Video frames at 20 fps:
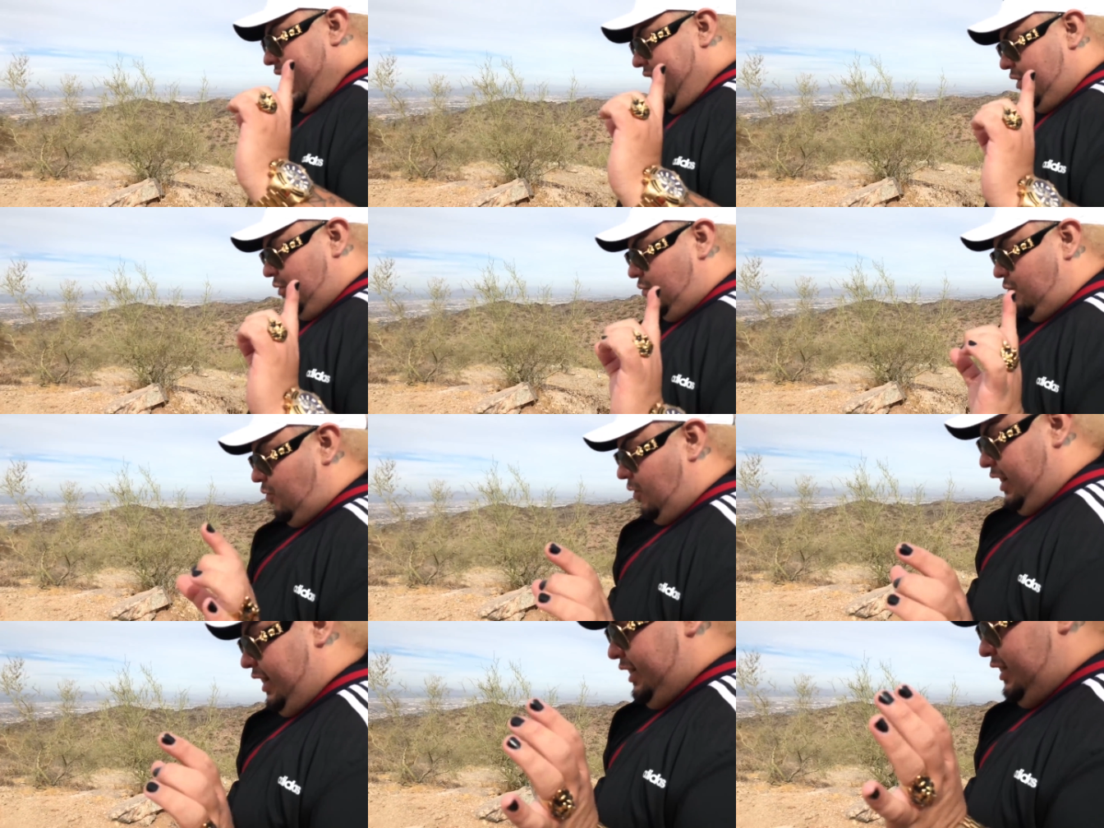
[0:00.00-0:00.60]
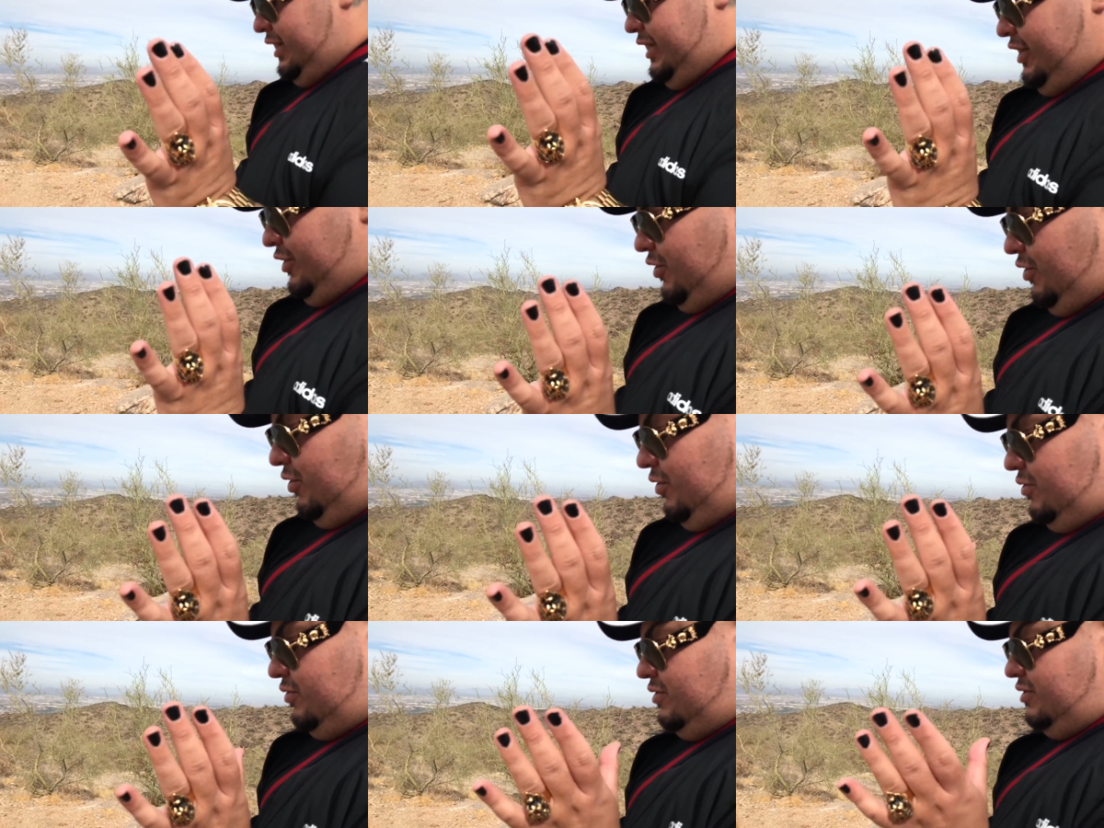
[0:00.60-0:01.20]
and one
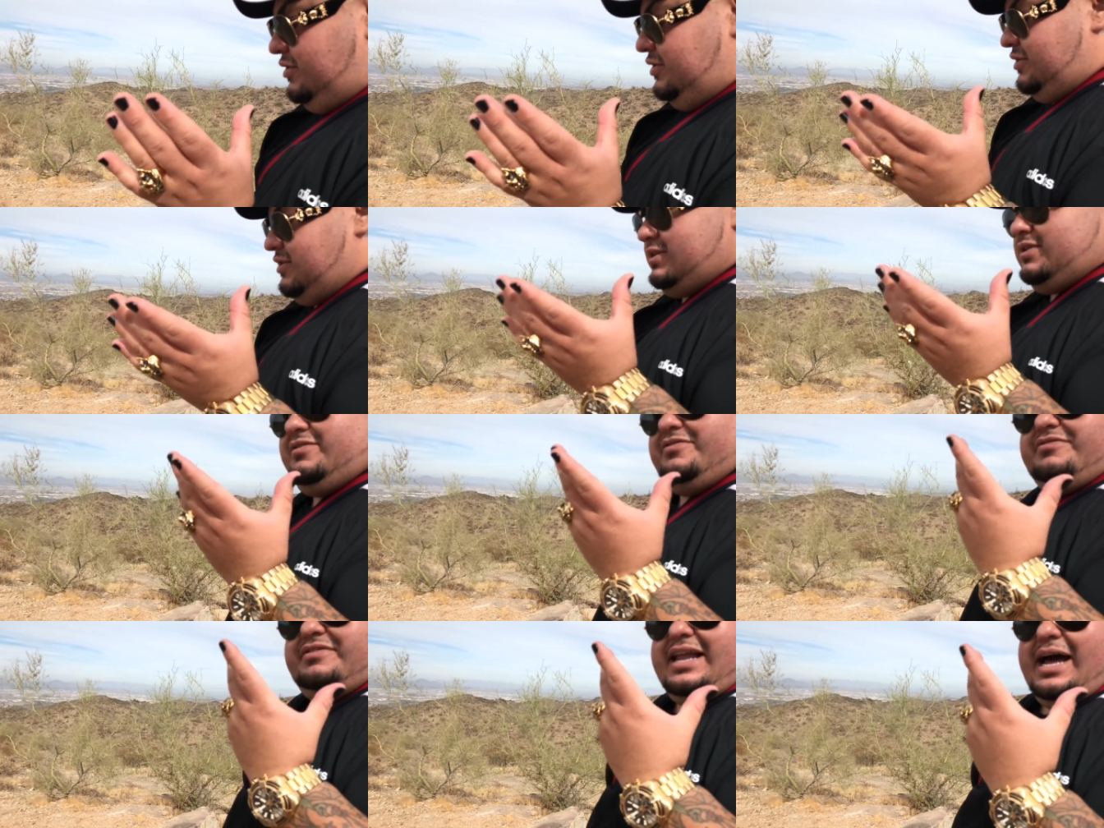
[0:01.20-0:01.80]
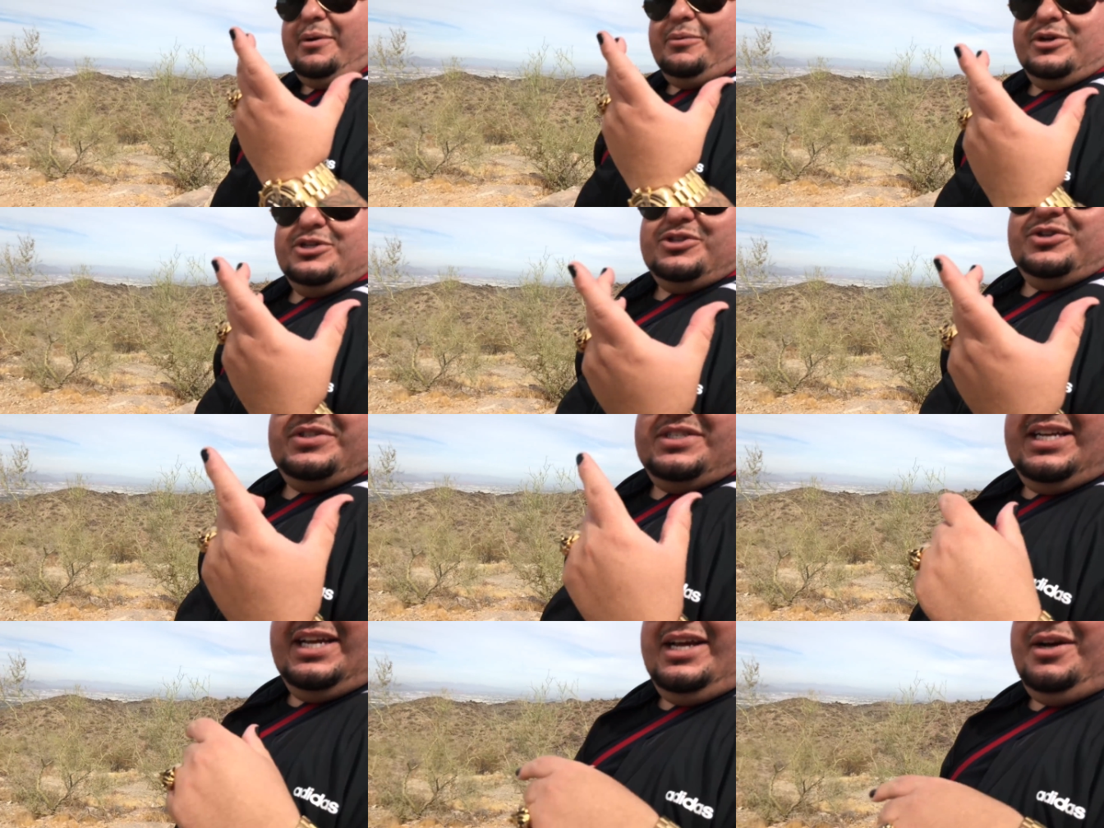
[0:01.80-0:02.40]
little flour
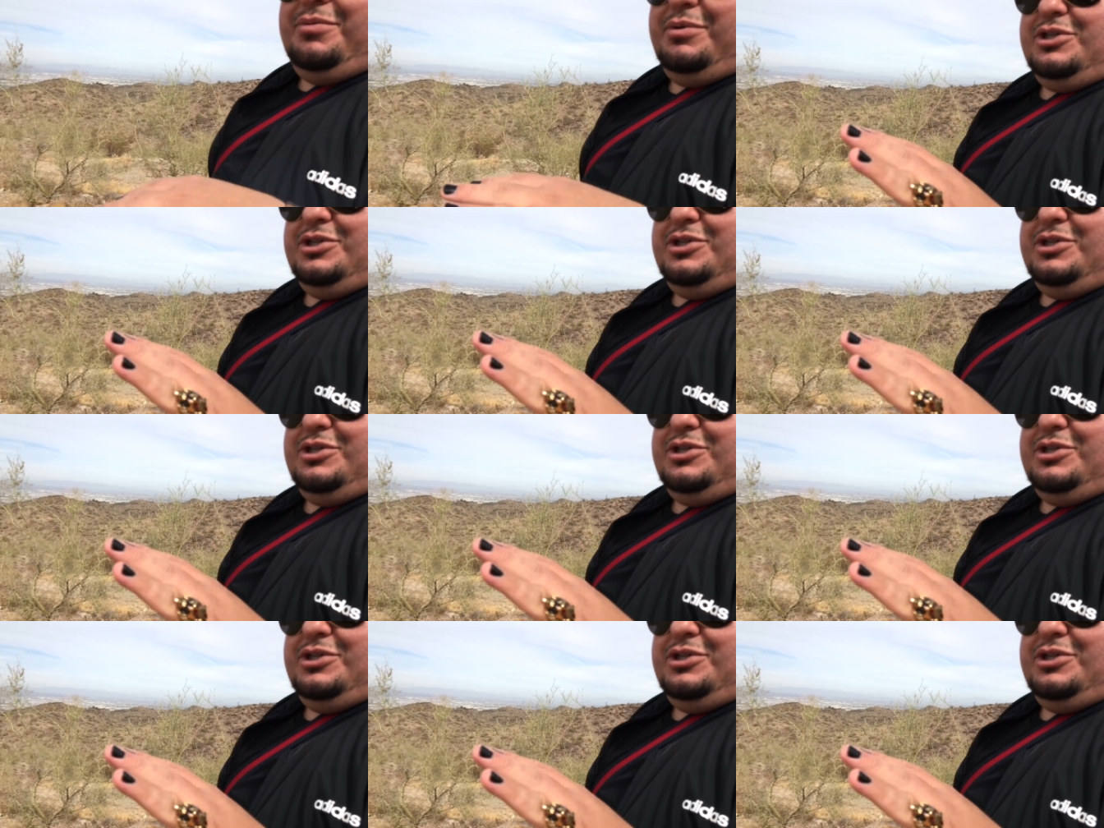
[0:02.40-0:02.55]
tortilla,